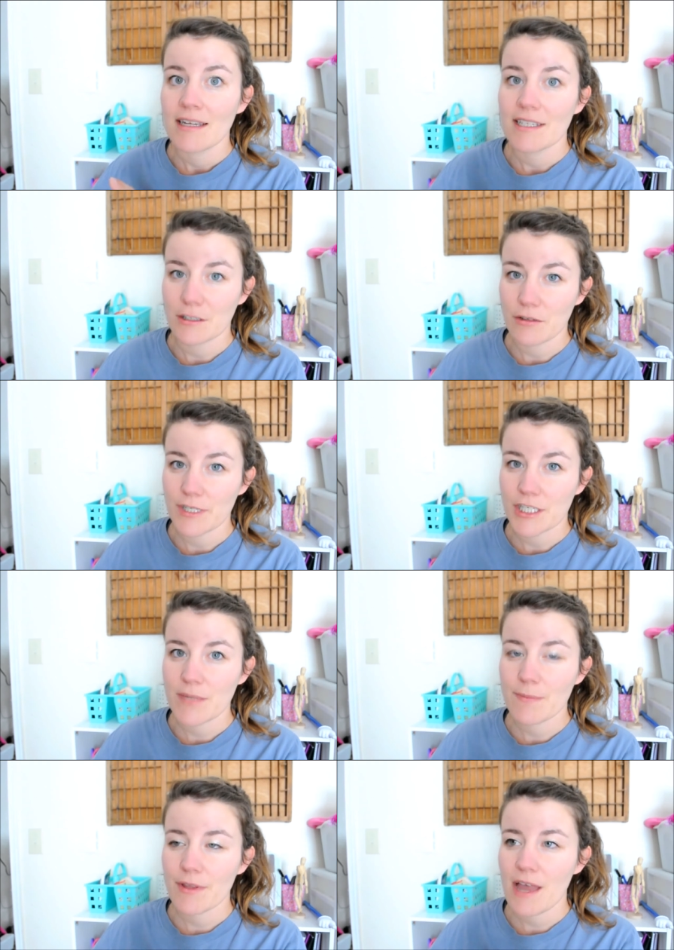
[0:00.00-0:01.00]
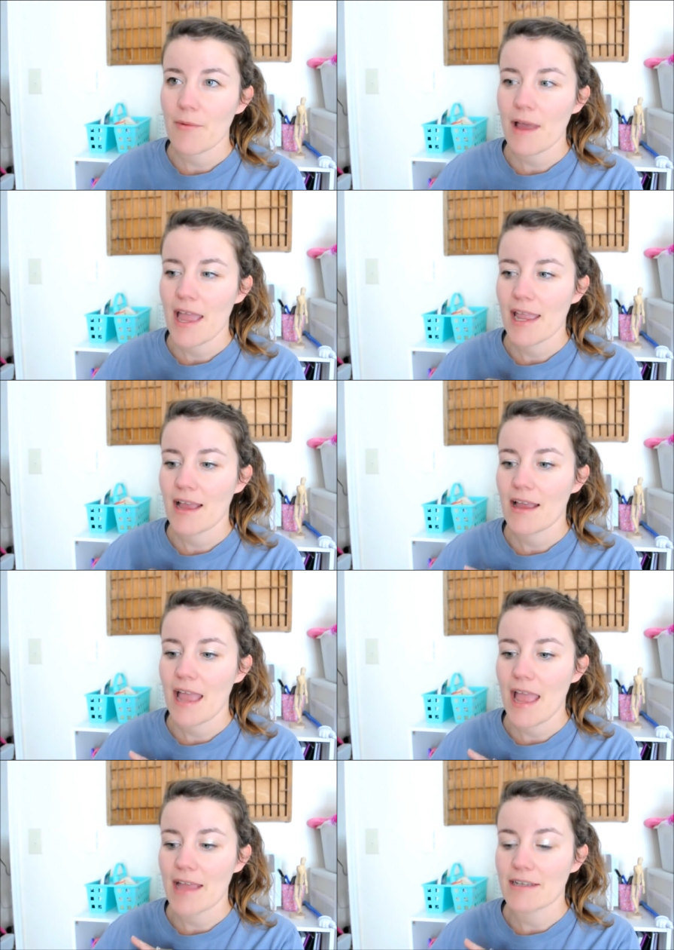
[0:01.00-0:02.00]
It's a little bit cheaper that way,
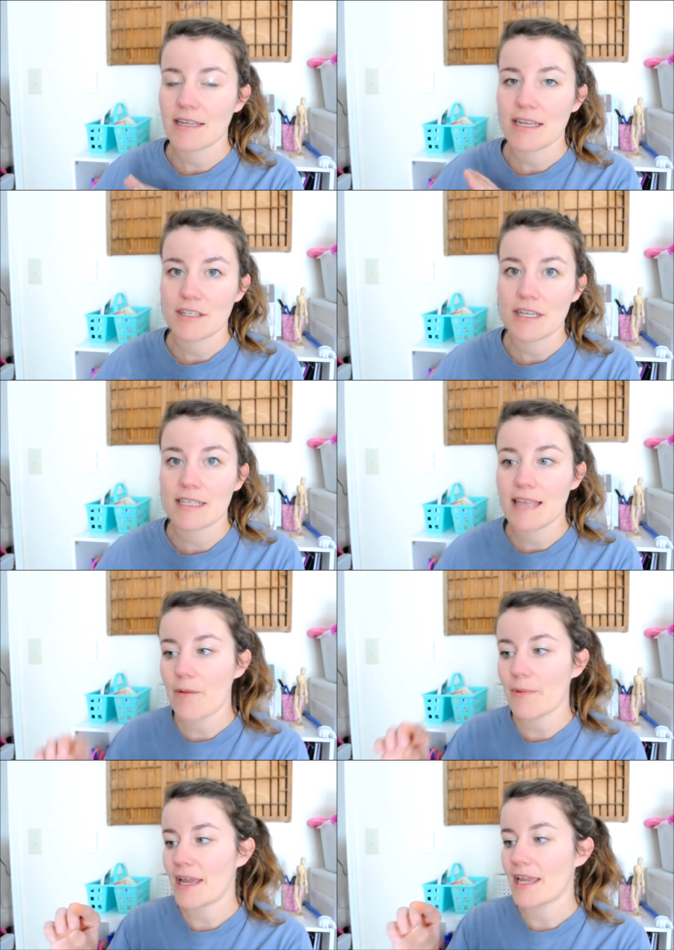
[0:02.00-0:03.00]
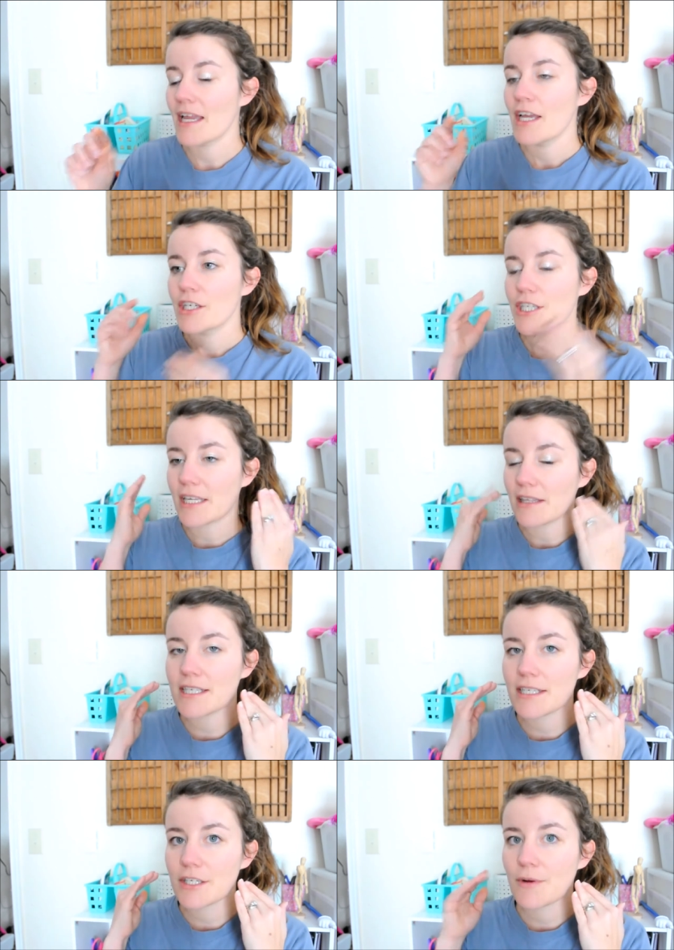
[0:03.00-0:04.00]
and it, it, that way she can
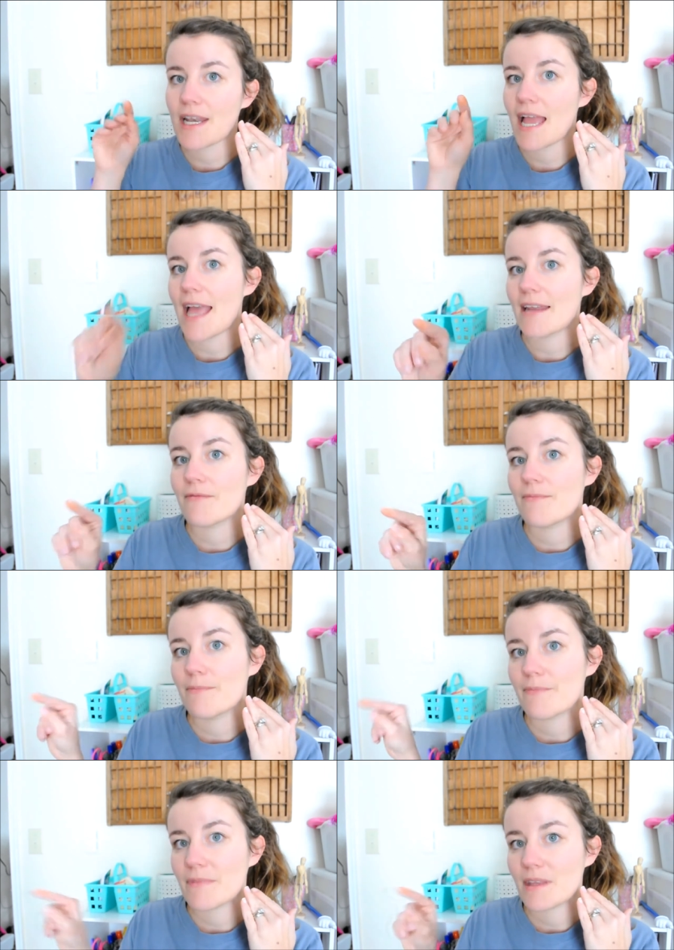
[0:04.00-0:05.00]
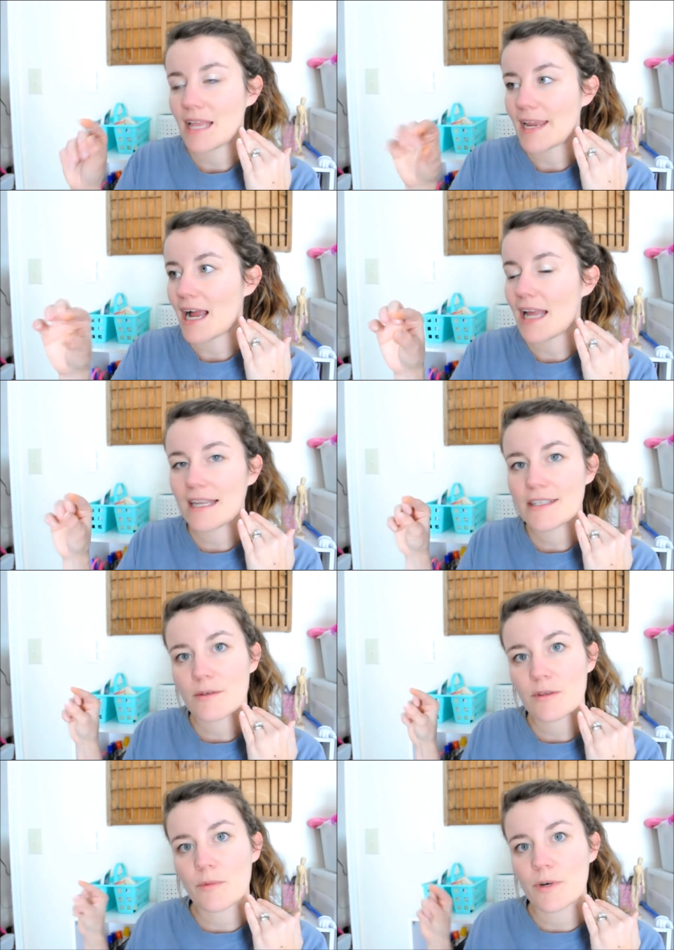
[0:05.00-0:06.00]
listen to it and it like highlights
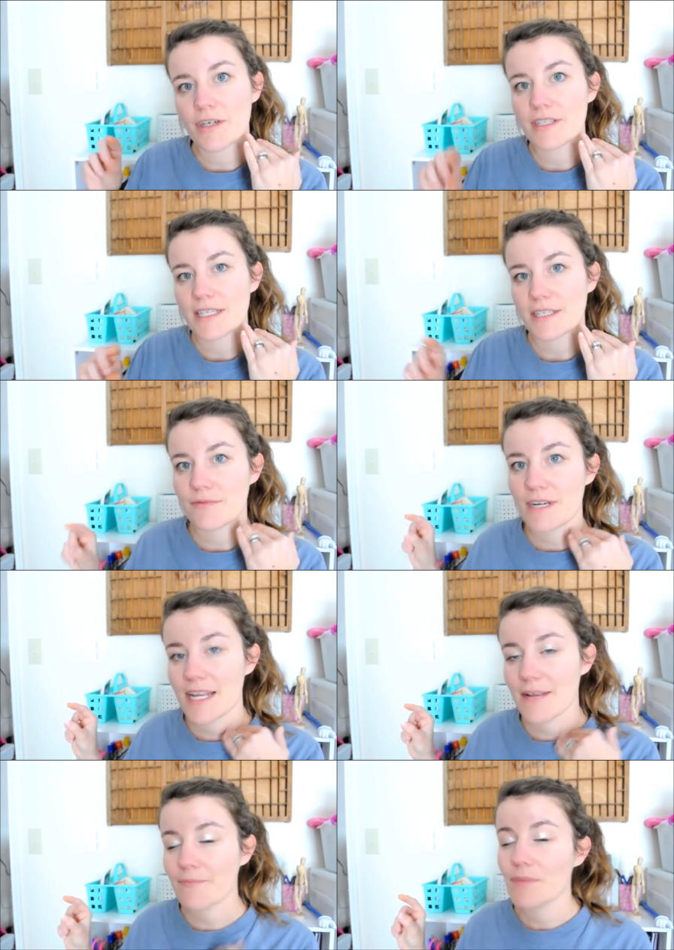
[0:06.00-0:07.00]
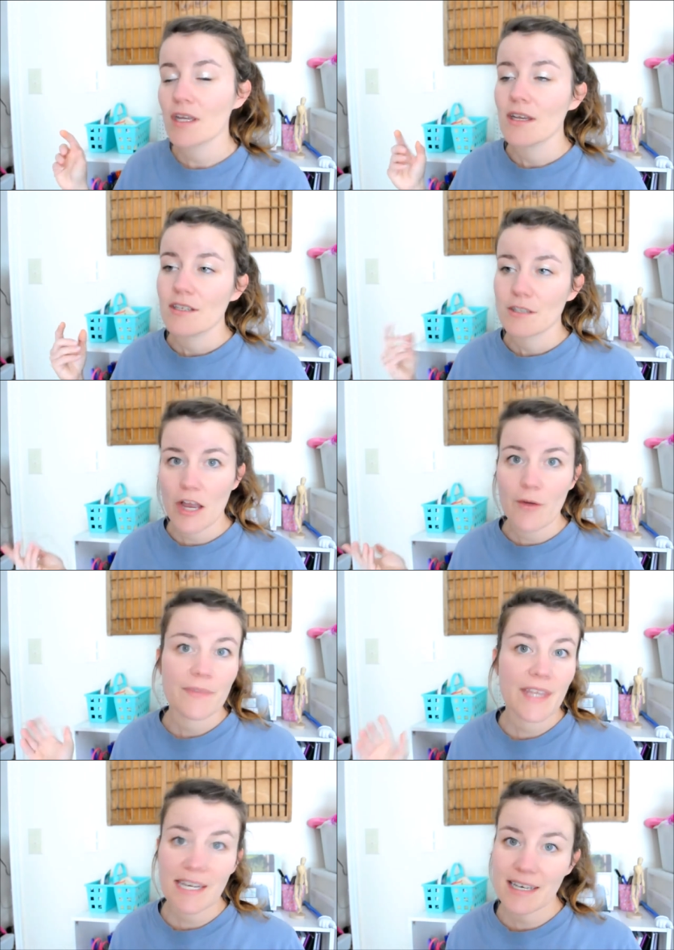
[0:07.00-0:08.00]
the words as it's reading. So
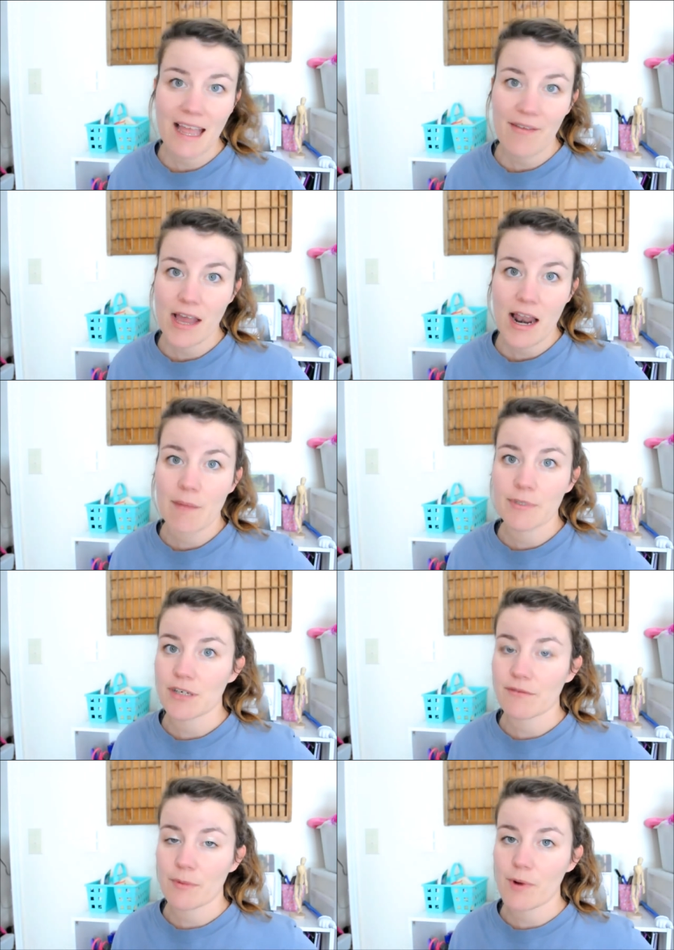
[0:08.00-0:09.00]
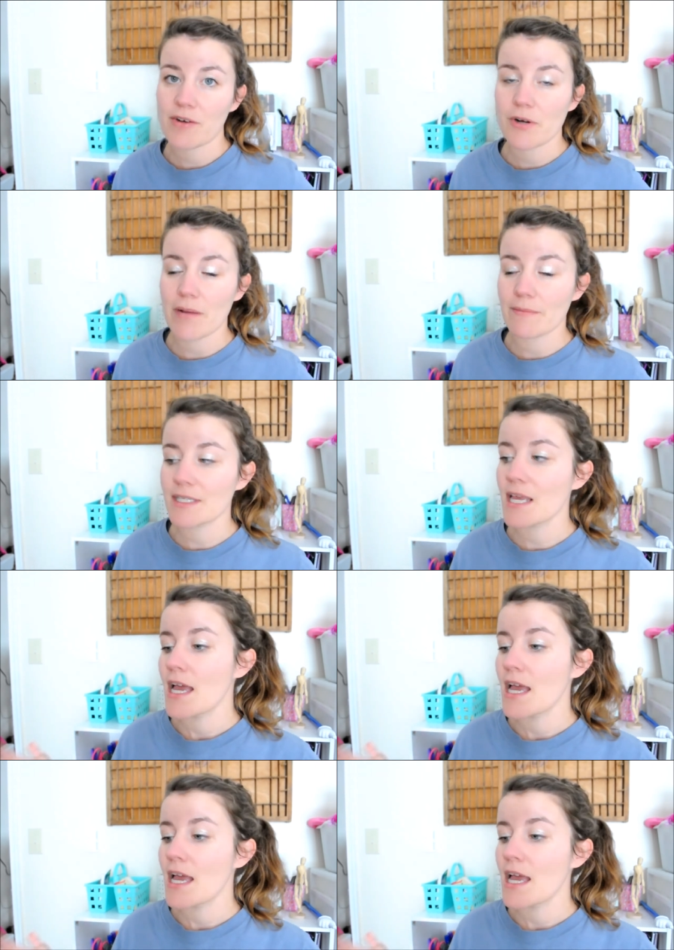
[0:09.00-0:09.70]
they didn't have that option for breadcrumbs.